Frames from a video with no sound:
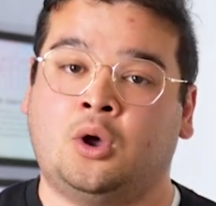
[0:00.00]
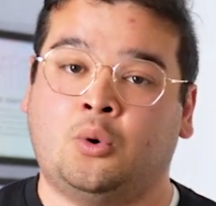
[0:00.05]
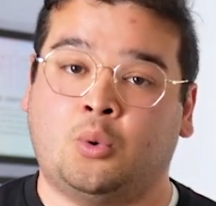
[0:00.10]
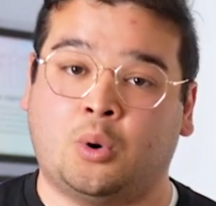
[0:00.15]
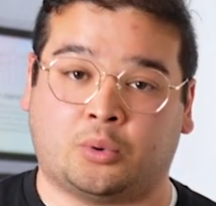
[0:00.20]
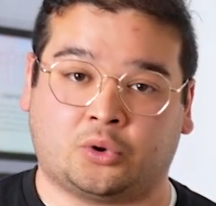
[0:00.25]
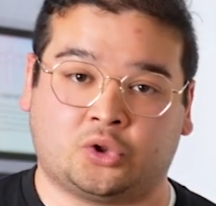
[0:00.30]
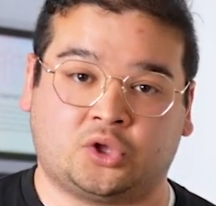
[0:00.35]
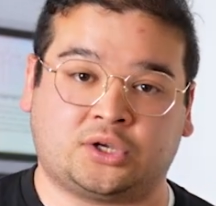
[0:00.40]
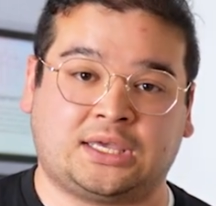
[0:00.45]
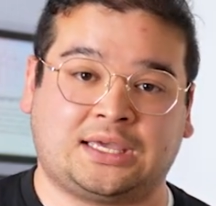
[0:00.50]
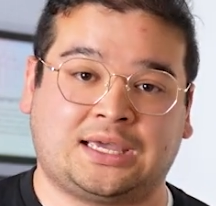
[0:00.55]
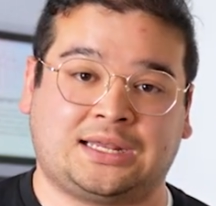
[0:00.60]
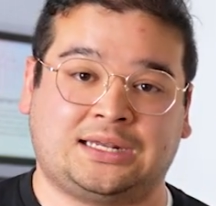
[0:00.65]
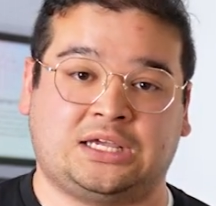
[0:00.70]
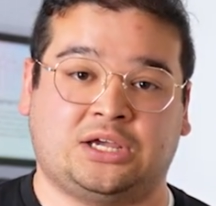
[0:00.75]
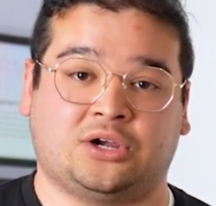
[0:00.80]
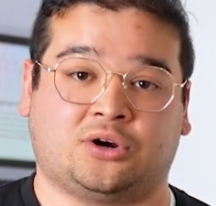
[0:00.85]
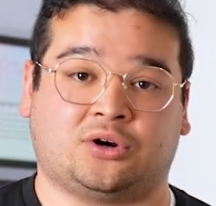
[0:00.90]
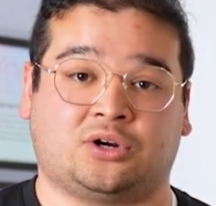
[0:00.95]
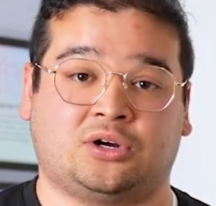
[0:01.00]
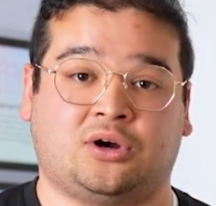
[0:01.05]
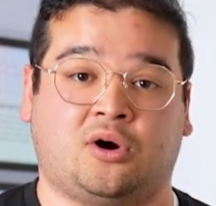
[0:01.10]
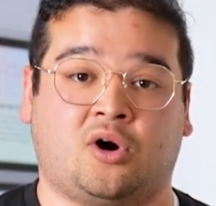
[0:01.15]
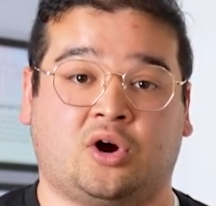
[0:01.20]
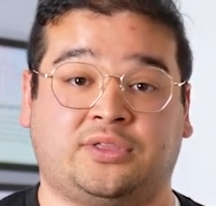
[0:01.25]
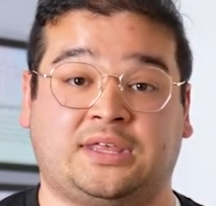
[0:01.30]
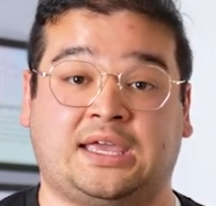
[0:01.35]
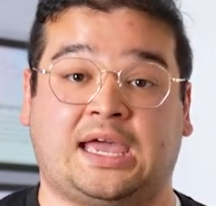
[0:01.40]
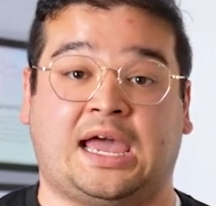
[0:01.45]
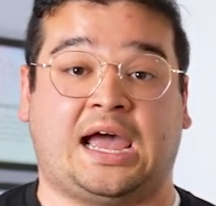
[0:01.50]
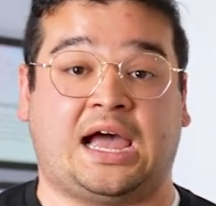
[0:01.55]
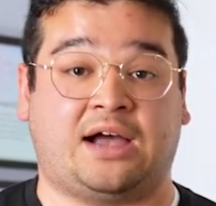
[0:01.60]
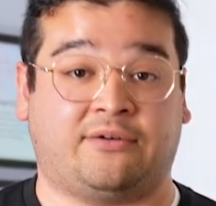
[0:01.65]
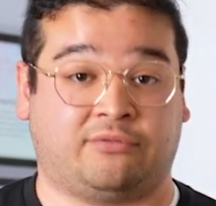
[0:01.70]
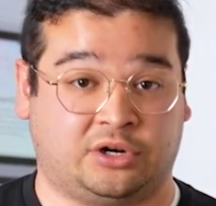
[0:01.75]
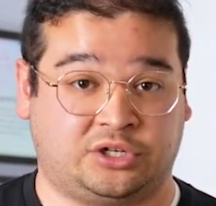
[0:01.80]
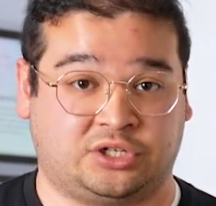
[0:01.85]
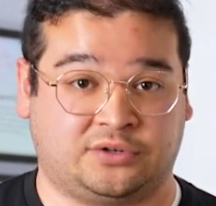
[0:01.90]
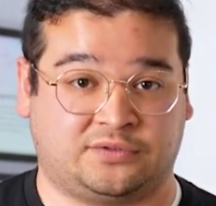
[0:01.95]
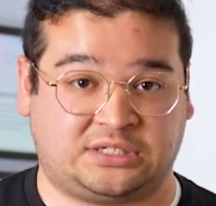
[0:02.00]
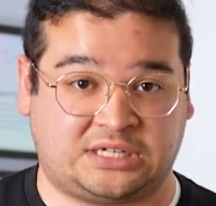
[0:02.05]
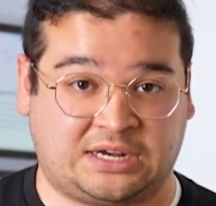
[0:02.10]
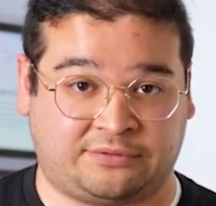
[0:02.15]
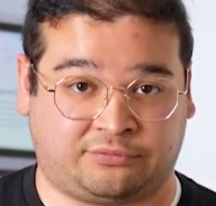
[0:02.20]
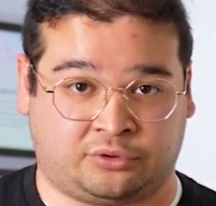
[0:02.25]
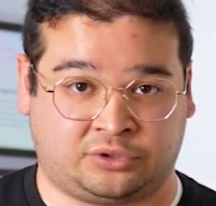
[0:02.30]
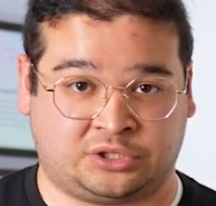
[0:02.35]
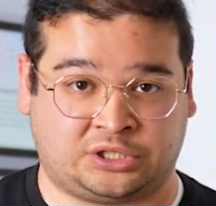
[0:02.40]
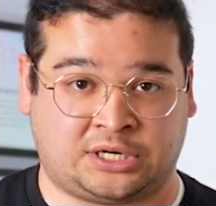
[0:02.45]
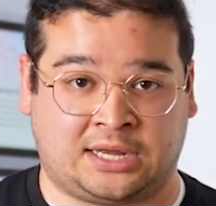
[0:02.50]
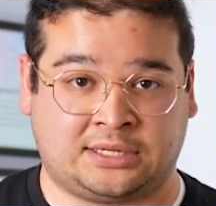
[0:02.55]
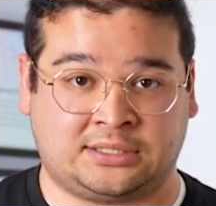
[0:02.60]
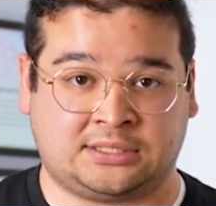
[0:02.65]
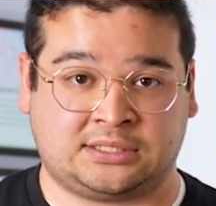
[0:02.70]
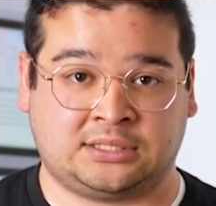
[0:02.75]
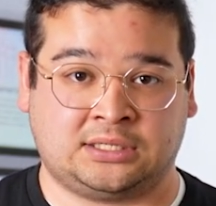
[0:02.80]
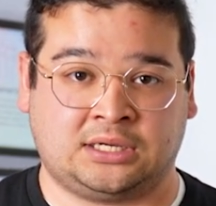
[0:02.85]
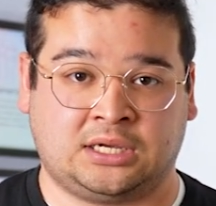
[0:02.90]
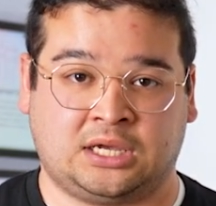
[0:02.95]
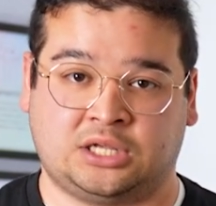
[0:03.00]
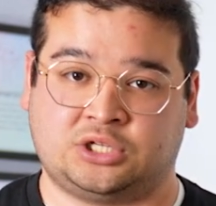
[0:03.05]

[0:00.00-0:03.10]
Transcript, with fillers: What we're looking at here are the average of several shots,